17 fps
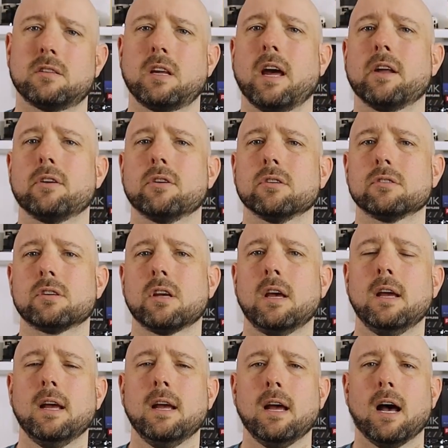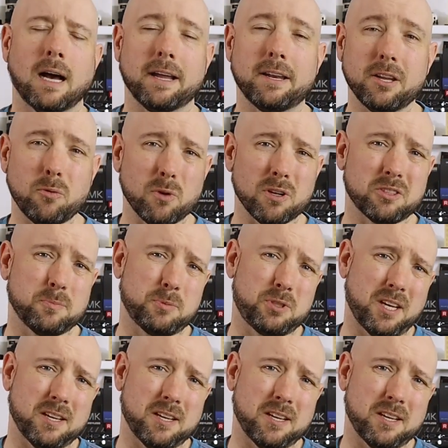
to standards. I did run some